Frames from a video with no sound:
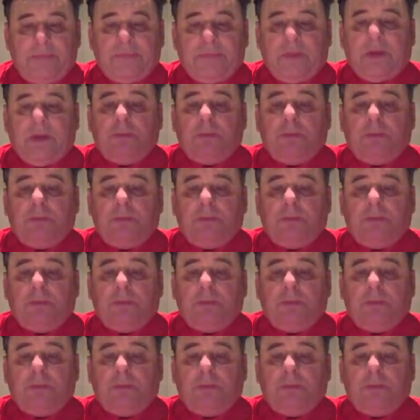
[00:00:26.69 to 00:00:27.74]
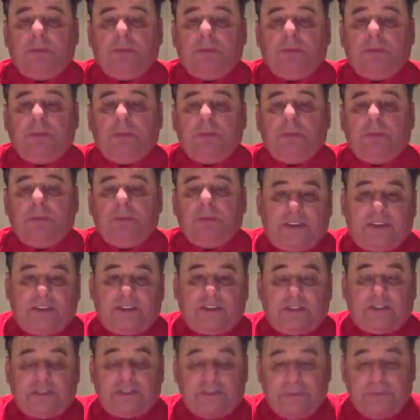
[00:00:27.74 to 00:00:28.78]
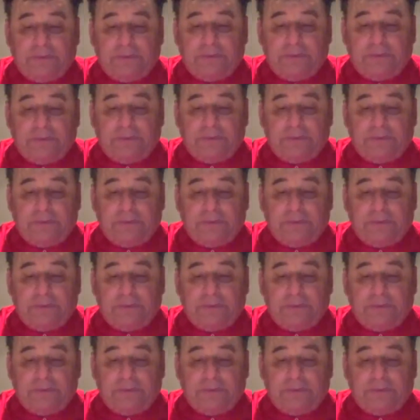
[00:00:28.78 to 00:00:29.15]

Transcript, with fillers: Blessings in Jesus, dear friends.